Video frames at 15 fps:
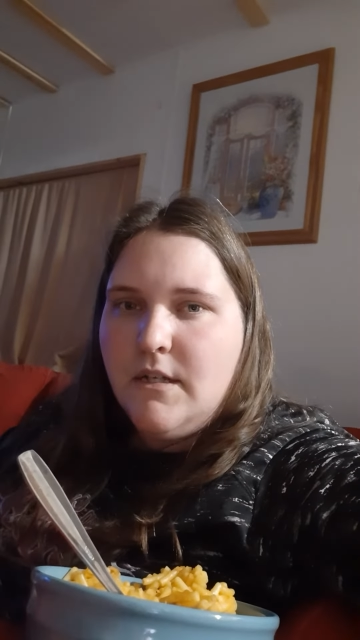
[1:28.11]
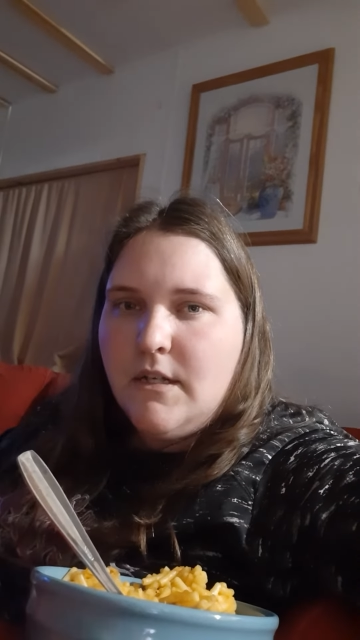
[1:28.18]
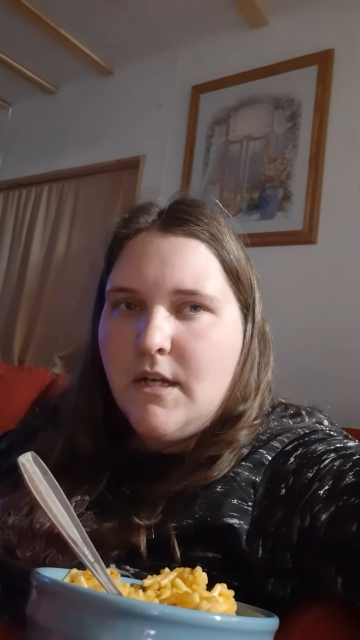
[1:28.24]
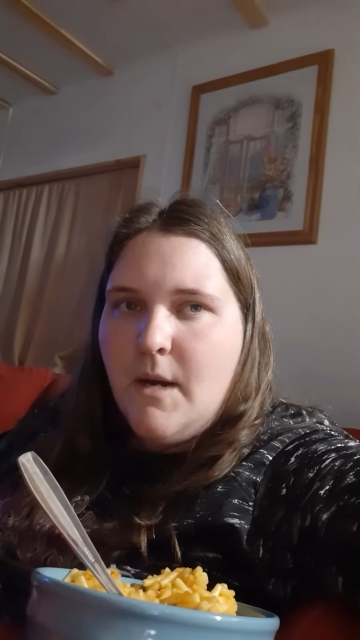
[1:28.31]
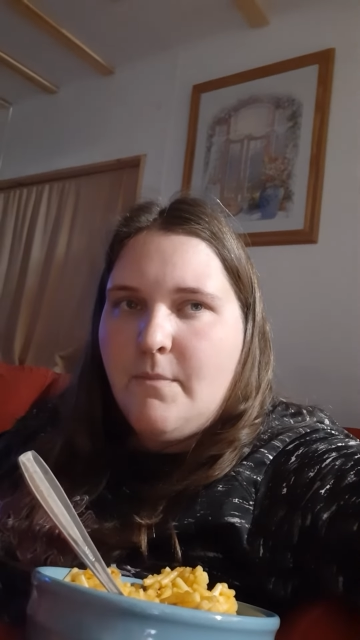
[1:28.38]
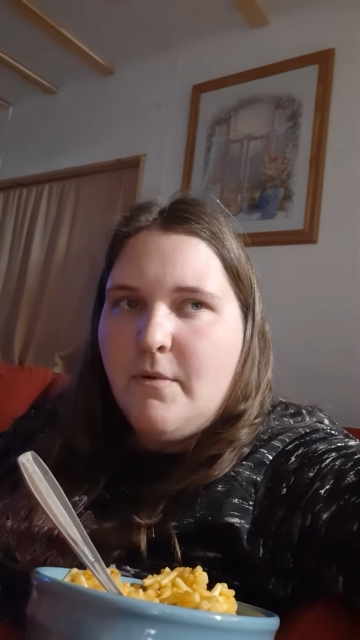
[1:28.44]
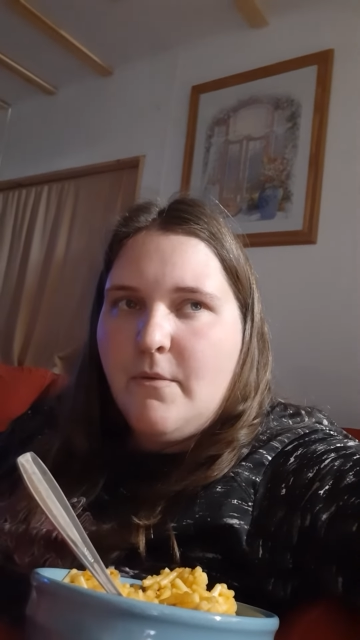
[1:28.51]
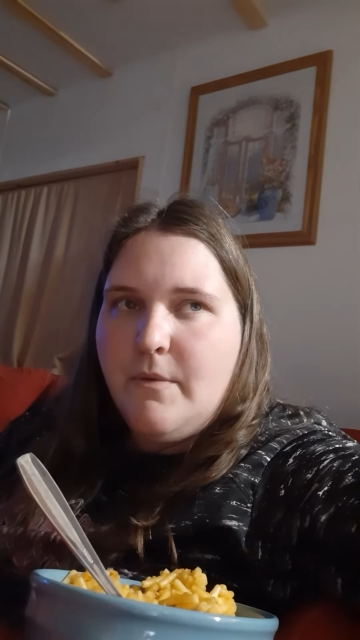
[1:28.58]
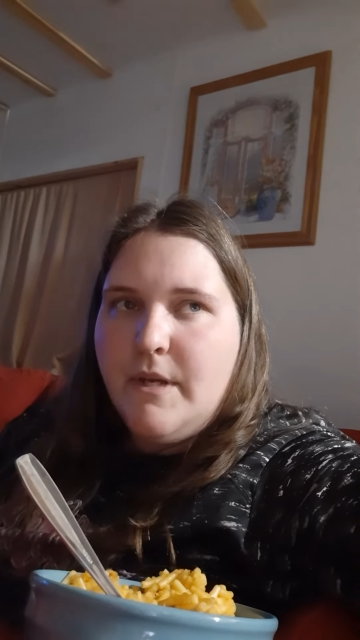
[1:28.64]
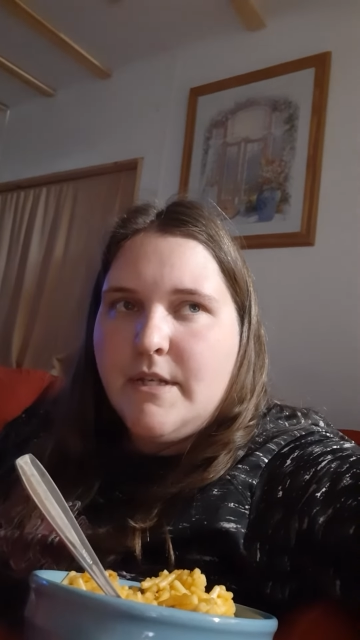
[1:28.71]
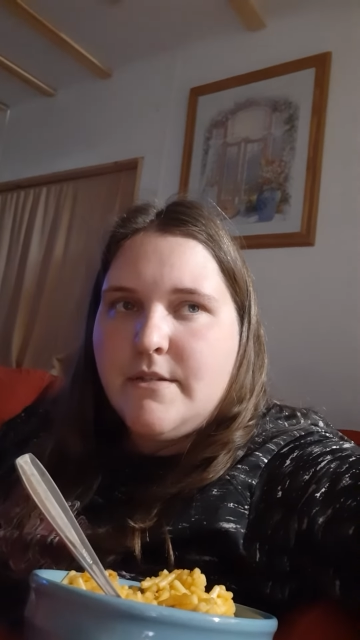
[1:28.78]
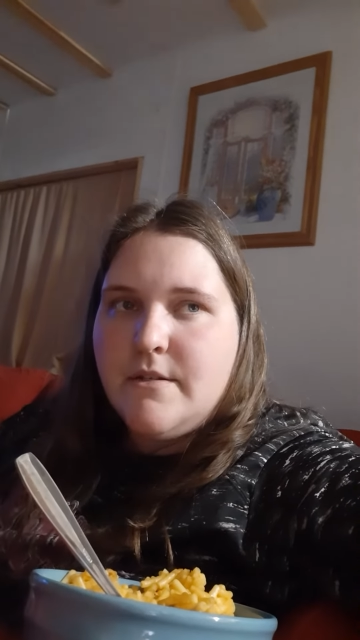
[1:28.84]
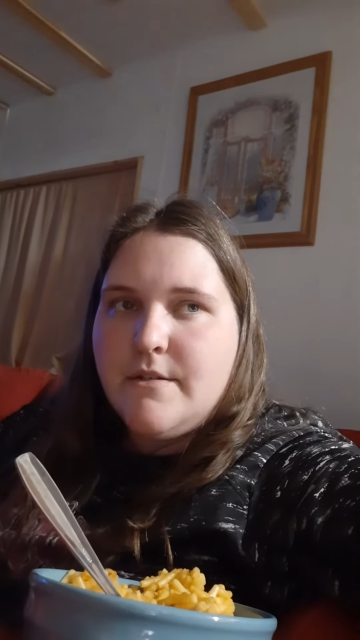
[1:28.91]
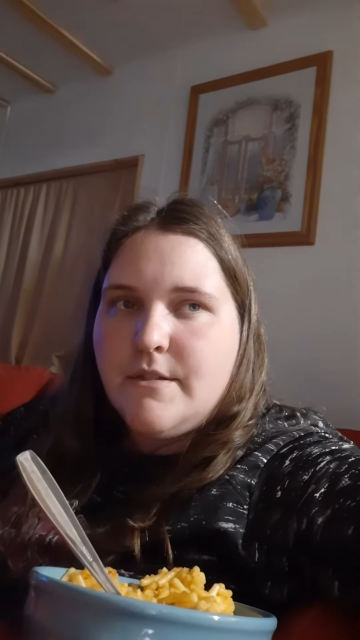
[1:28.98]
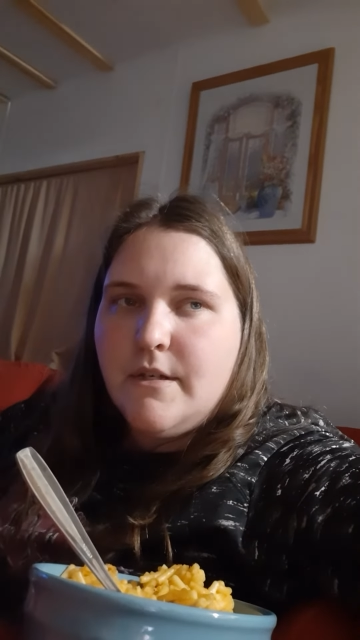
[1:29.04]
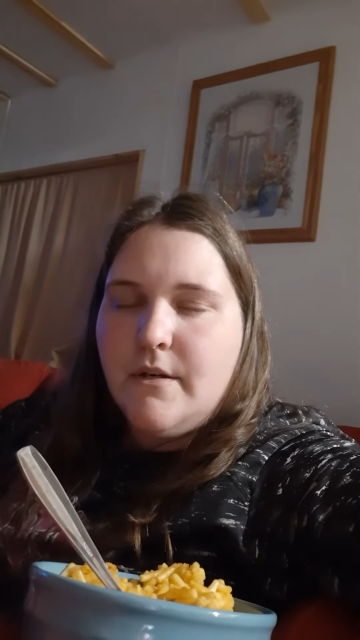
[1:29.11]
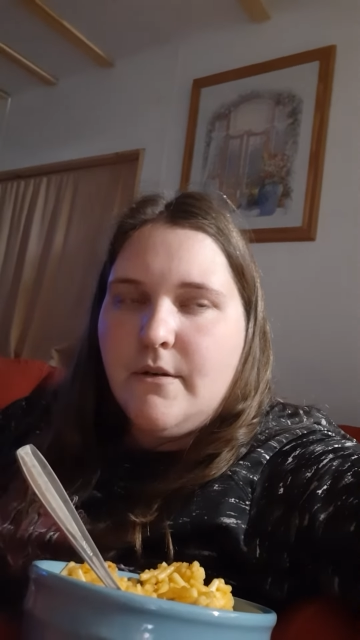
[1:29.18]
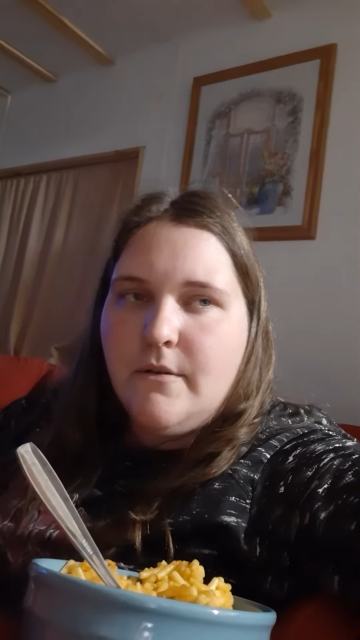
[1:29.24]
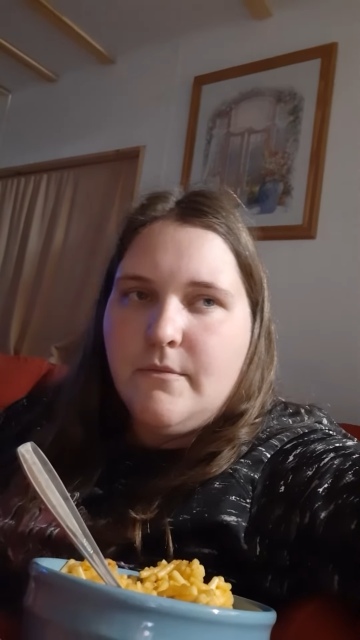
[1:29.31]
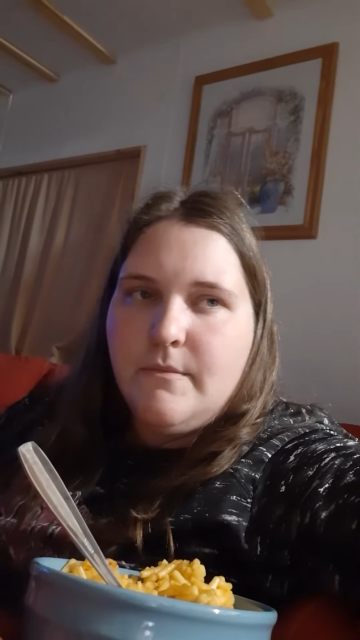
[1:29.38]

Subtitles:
couple weeks or so,